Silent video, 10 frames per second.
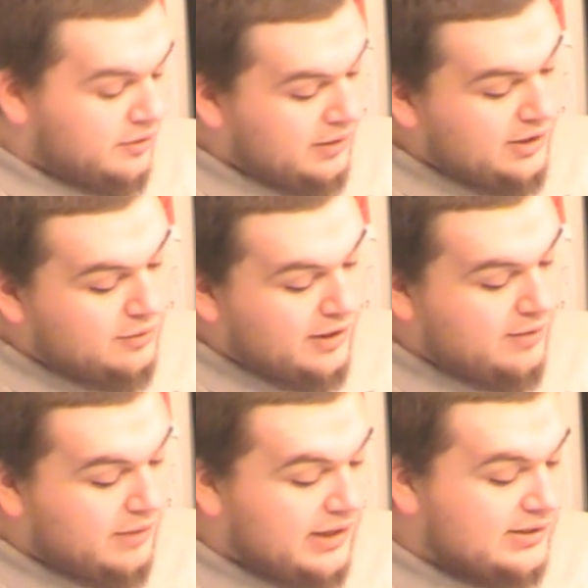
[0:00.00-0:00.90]
3
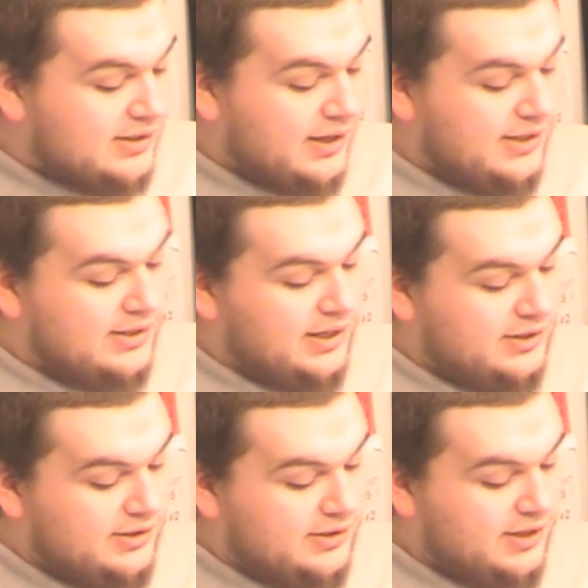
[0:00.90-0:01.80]
20-minute study
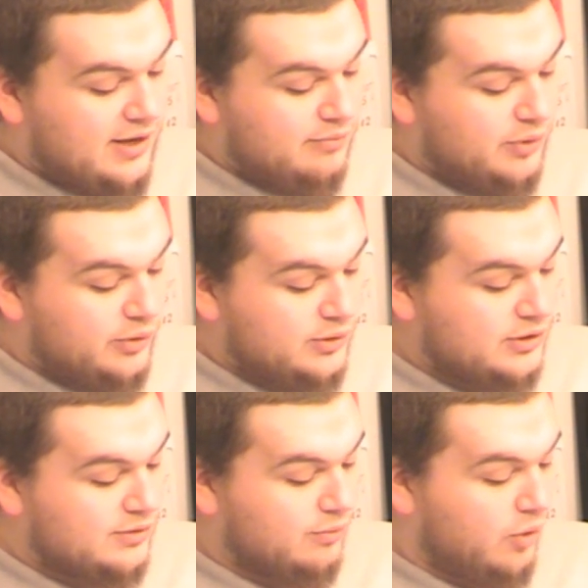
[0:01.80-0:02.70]
sessions can
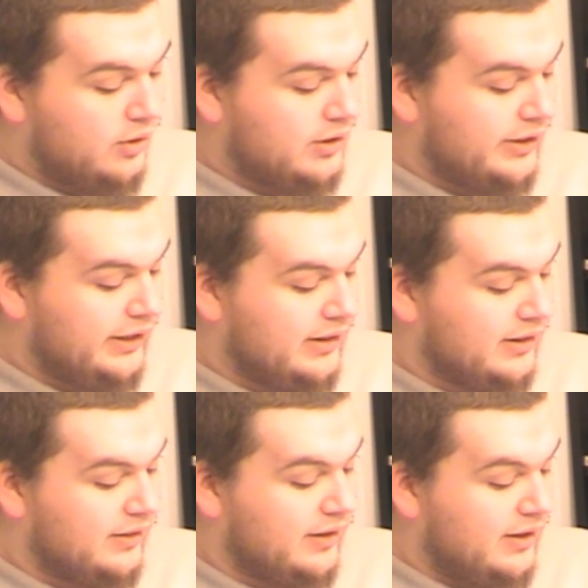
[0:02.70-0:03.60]
produce more learning